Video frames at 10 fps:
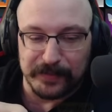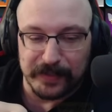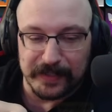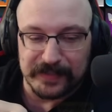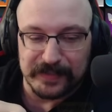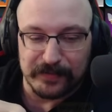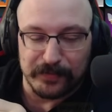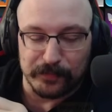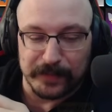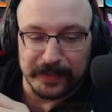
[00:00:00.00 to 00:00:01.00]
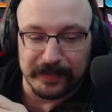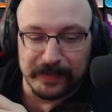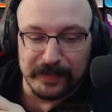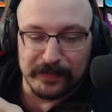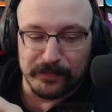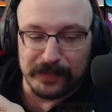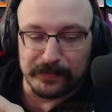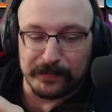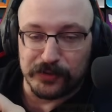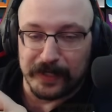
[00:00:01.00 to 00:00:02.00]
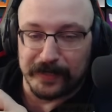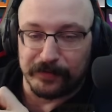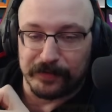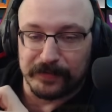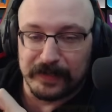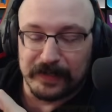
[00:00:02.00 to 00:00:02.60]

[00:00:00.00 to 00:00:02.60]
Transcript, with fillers: plus three minimum channeled.